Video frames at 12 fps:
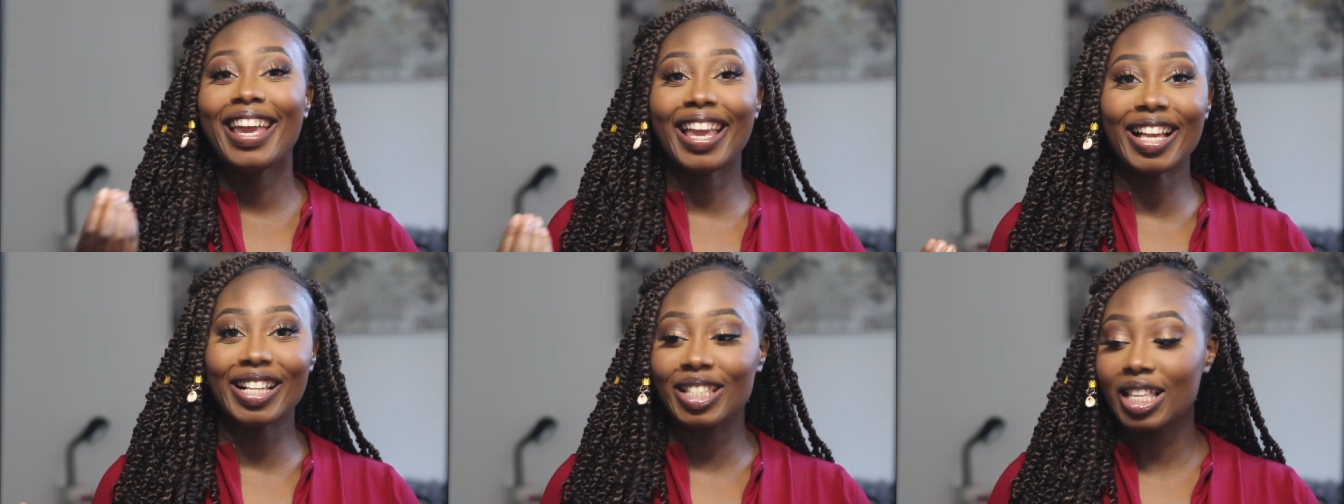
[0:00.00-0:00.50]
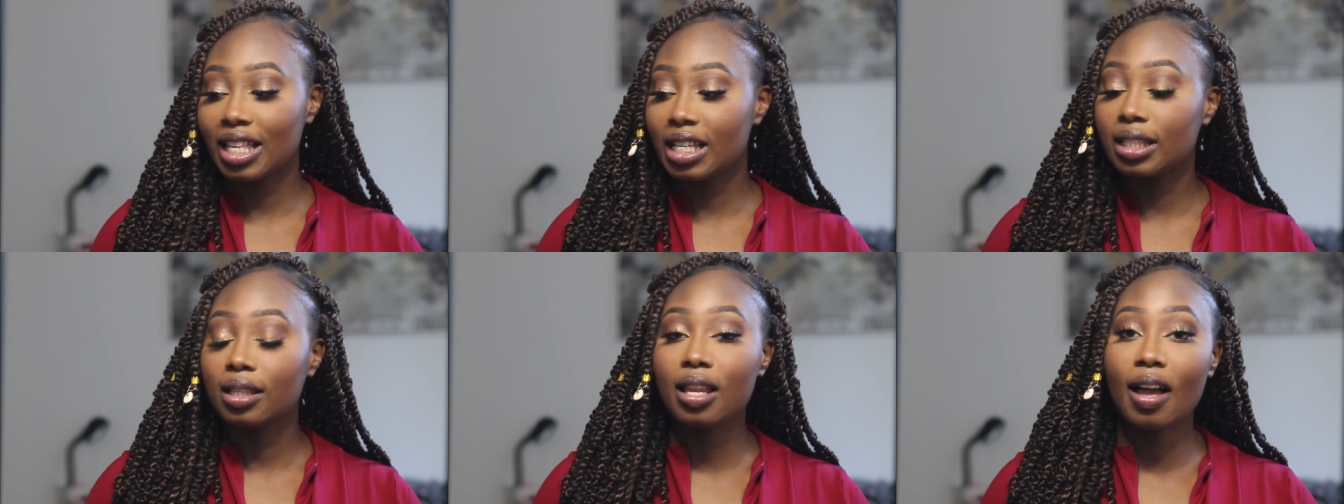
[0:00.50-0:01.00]
is
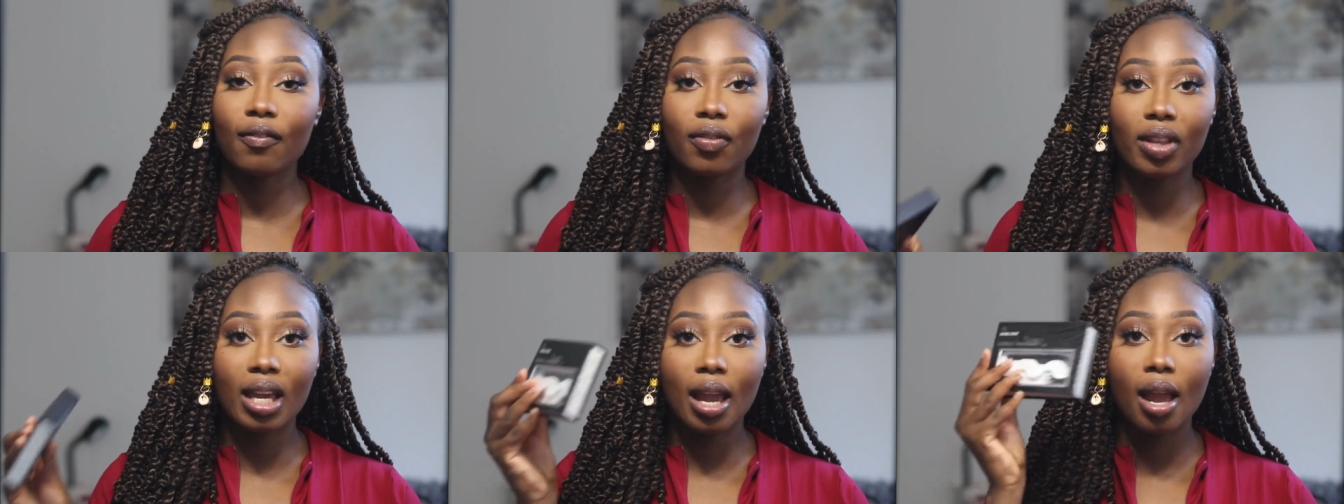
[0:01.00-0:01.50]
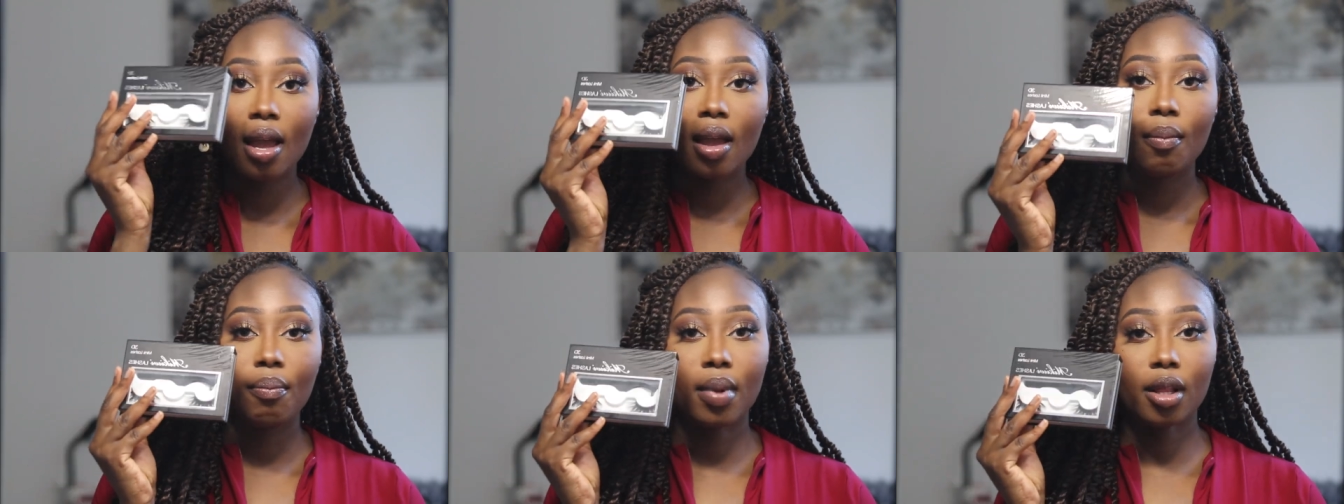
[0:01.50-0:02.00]
these lovely
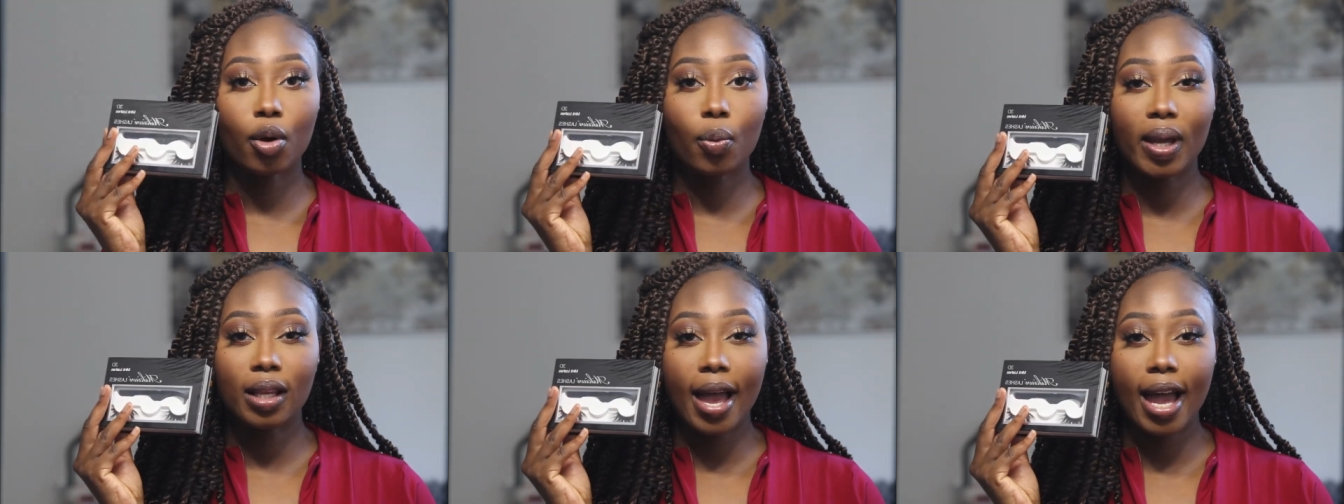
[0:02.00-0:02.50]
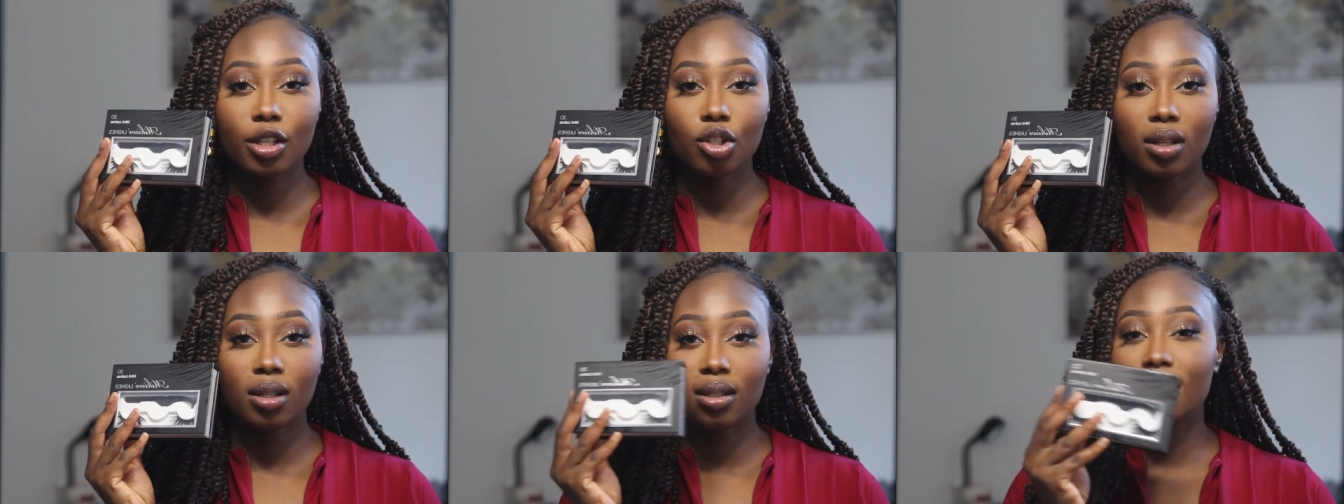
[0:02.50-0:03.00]
Mikiwi
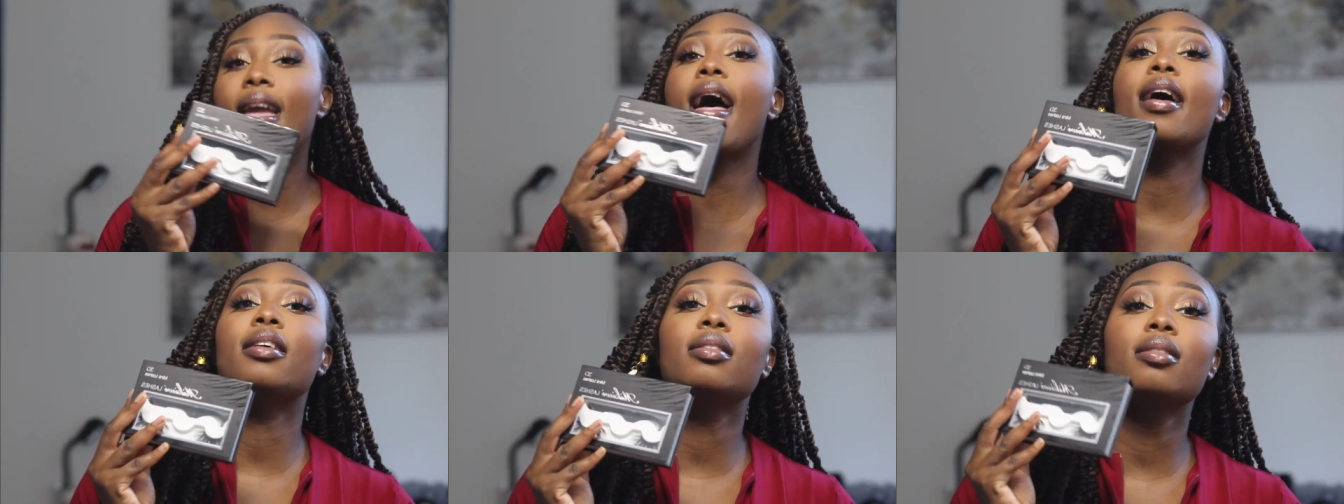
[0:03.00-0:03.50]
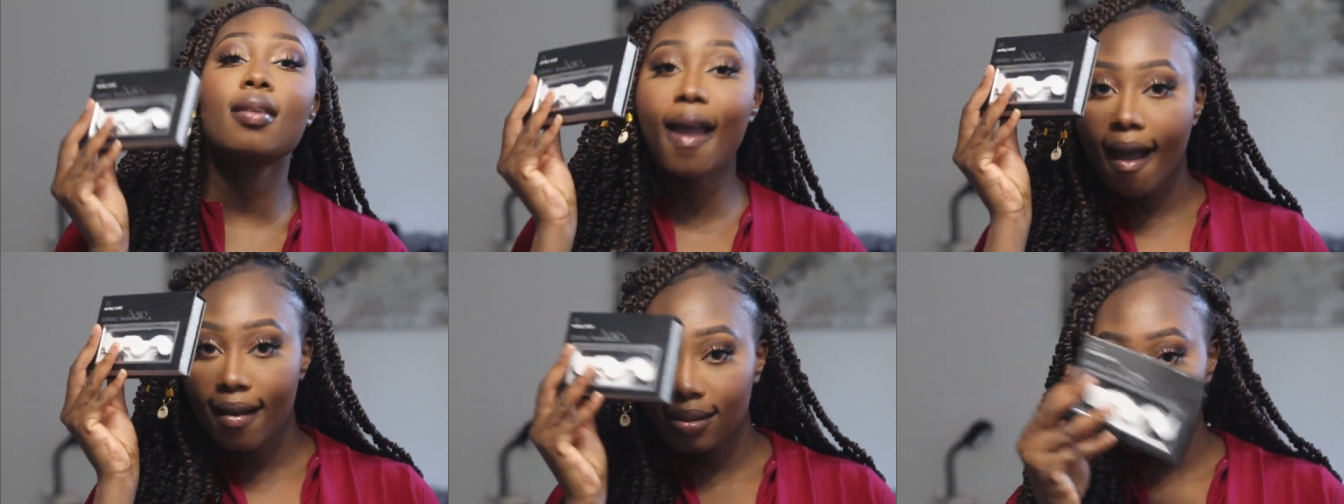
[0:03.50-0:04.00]
lashes. Yes,
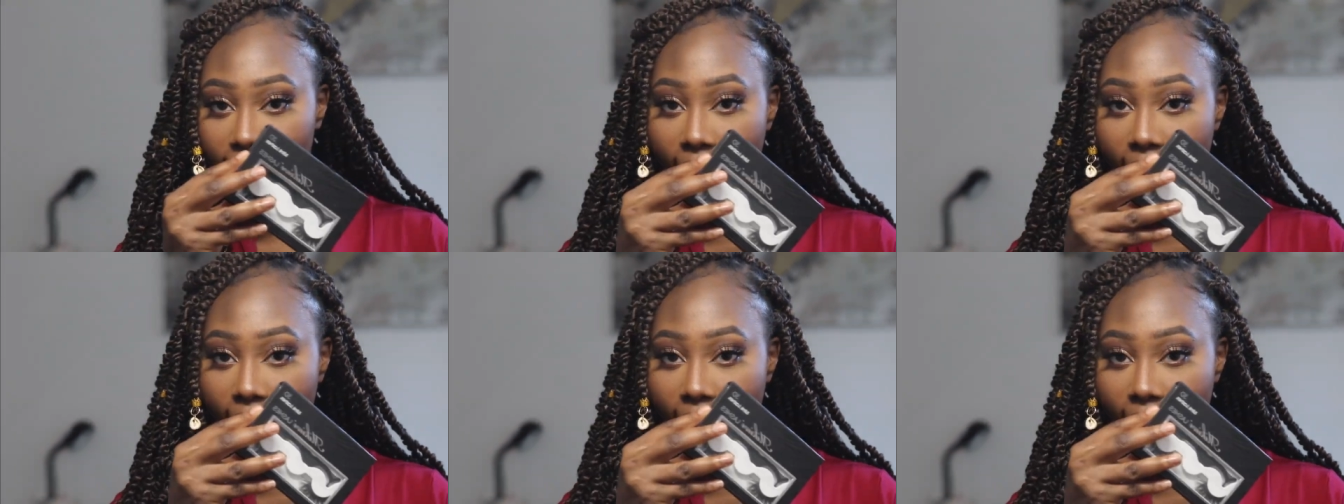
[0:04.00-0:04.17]
yes,